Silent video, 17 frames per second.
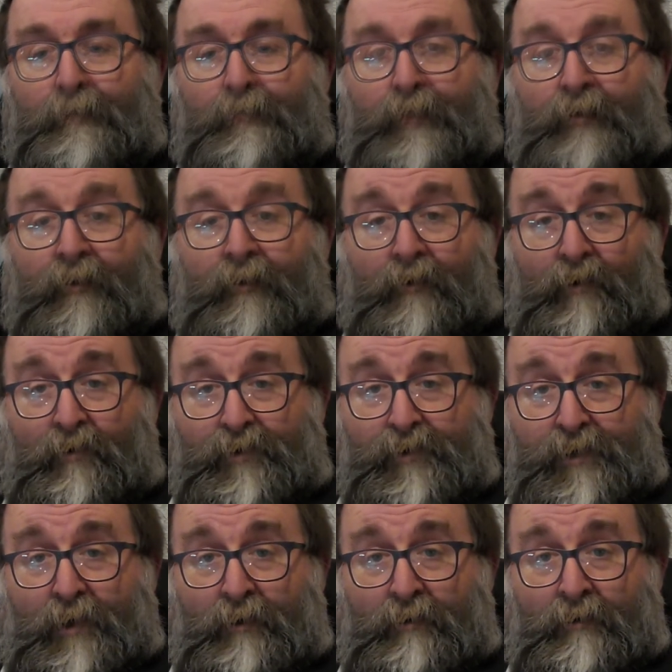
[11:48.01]
There are
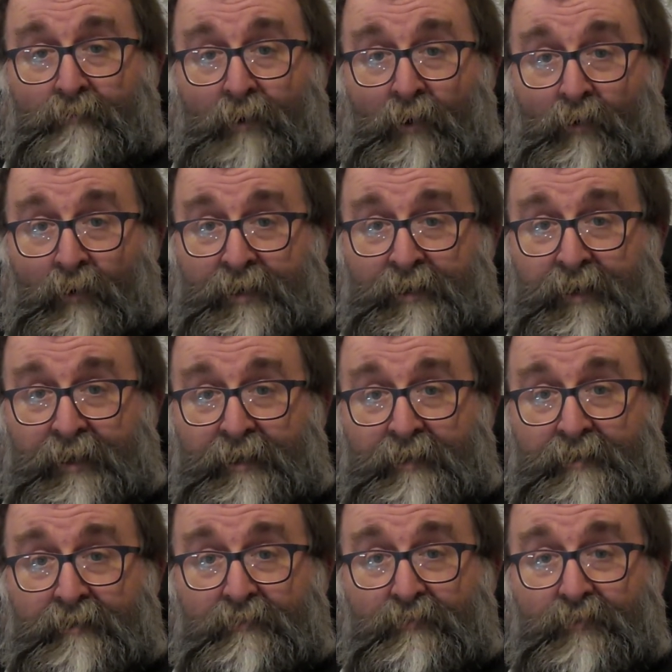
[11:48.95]
also malt
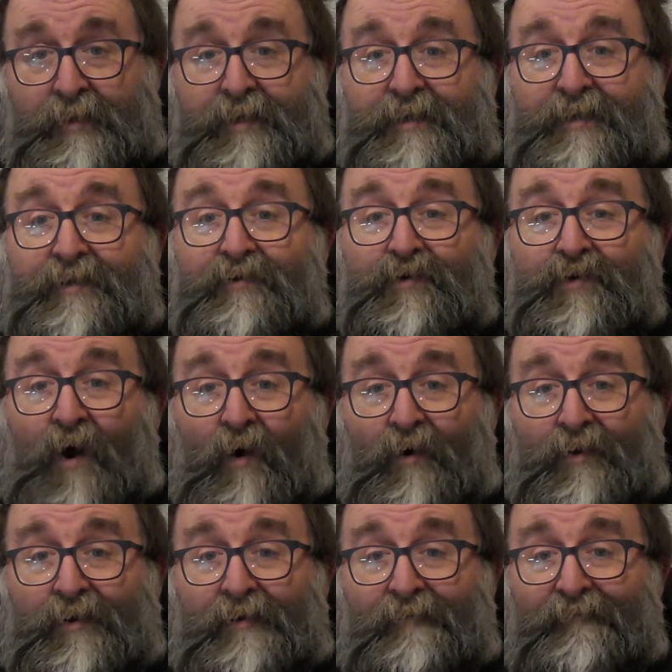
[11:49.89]
whiskies which do
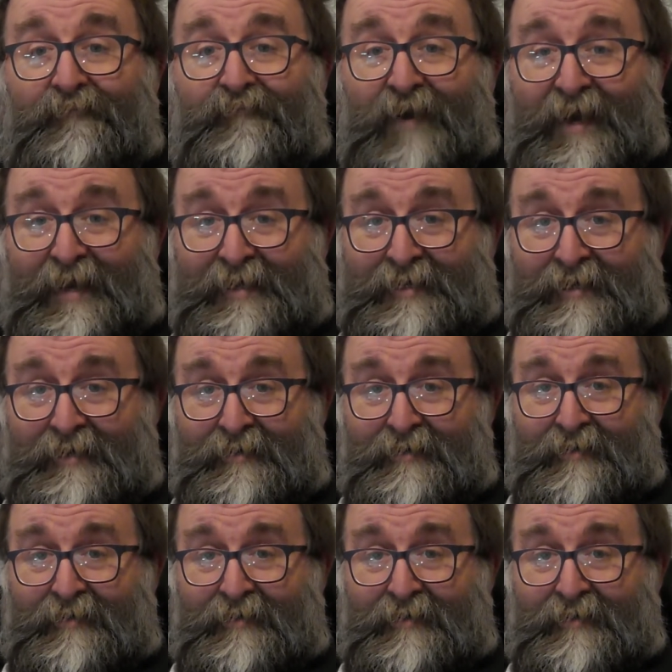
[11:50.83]
not fit